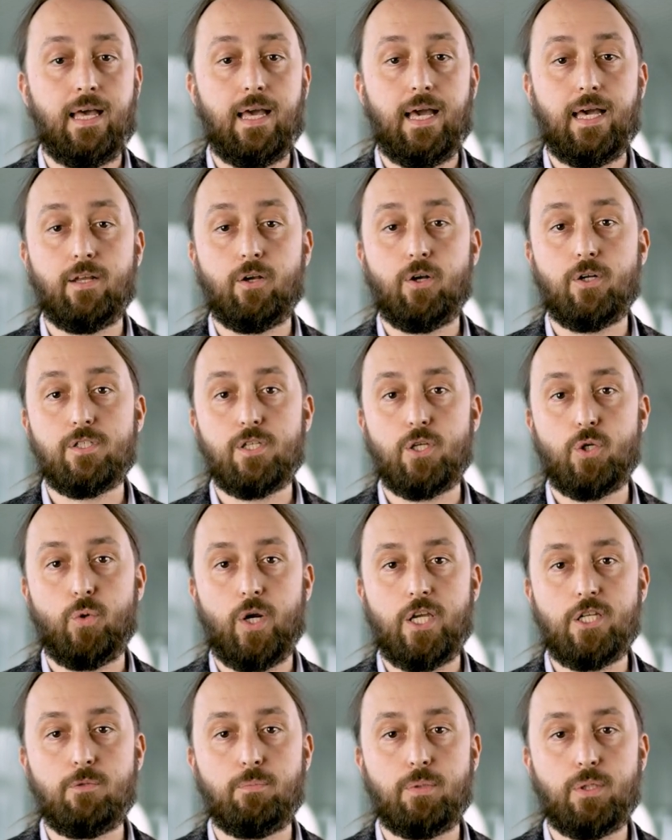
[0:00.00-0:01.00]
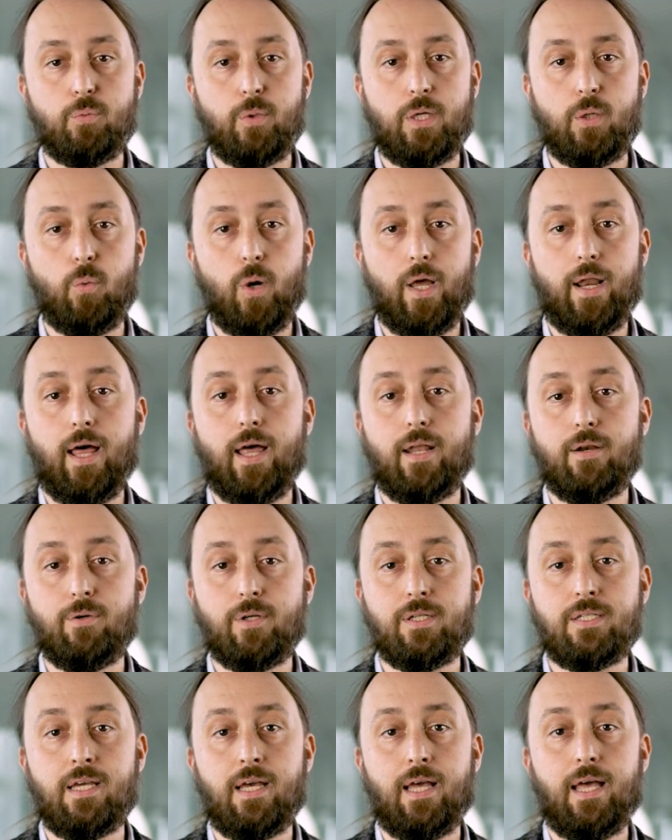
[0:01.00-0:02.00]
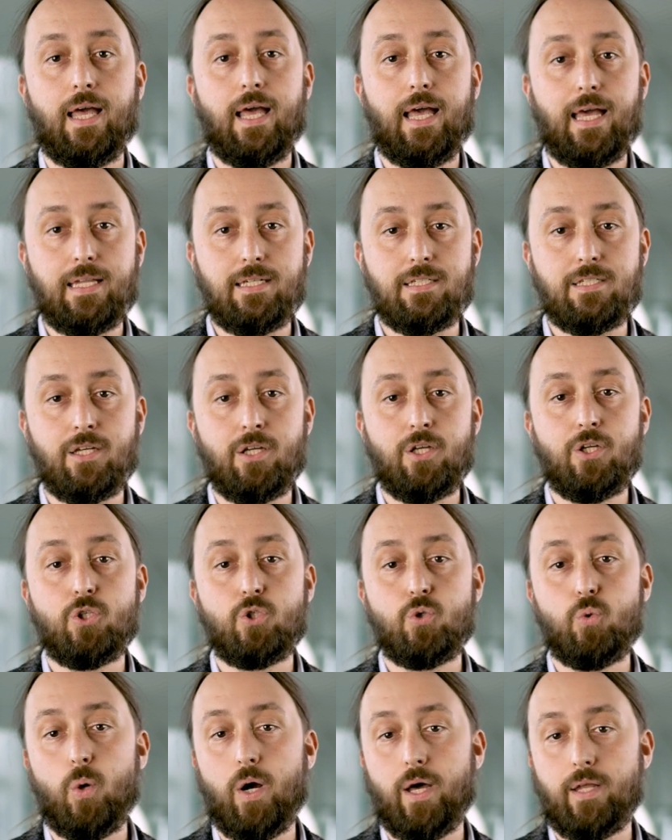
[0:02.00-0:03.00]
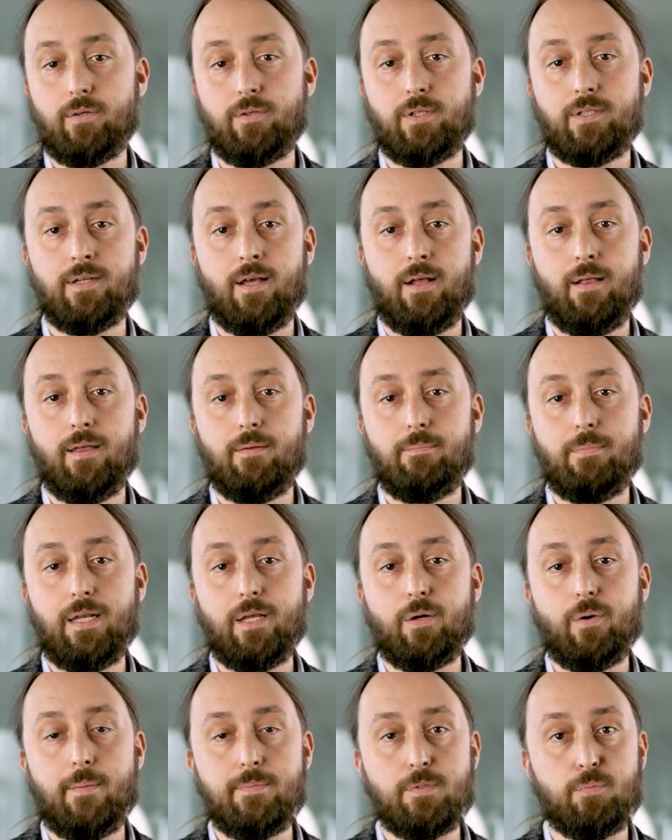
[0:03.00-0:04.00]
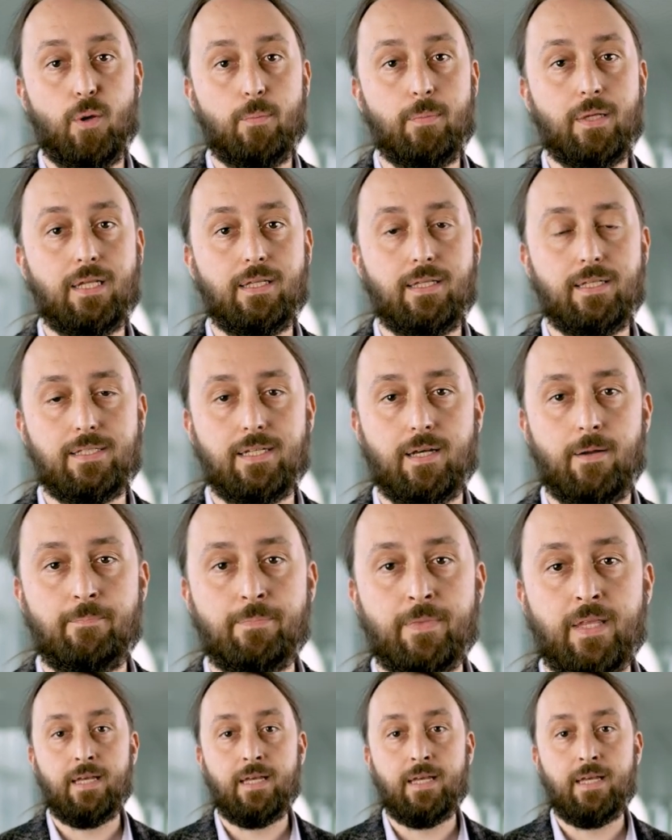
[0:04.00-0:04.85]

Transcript: at a concentration between 100 and 200 milligrams per milliliter.